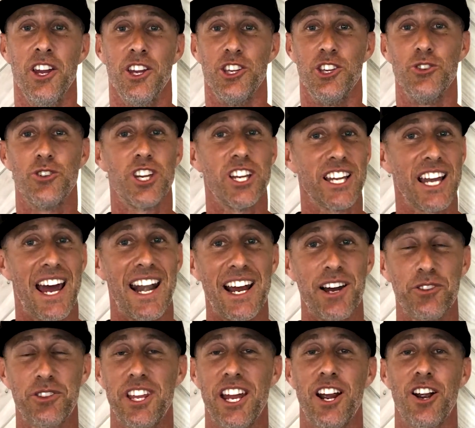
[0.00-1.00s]
You can get
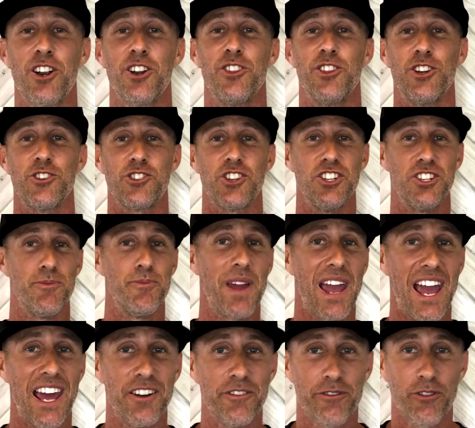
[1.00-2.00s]
out there. There's a
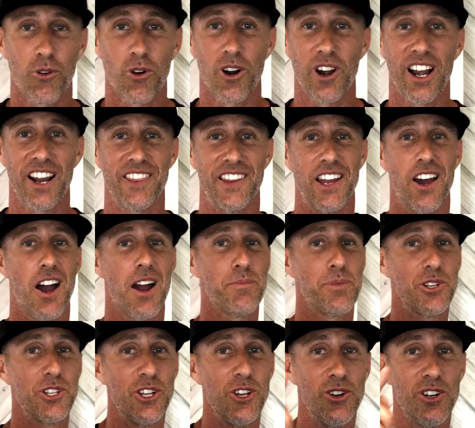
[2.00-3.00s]
demand for it. The
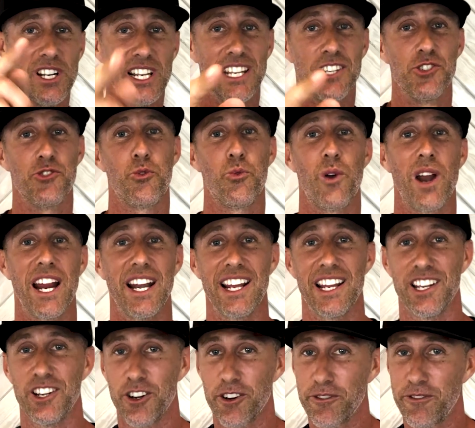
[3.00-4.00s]
opportunity is right
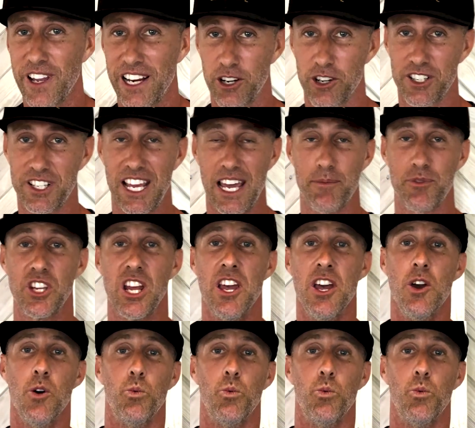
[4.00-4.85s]
at your fingertips.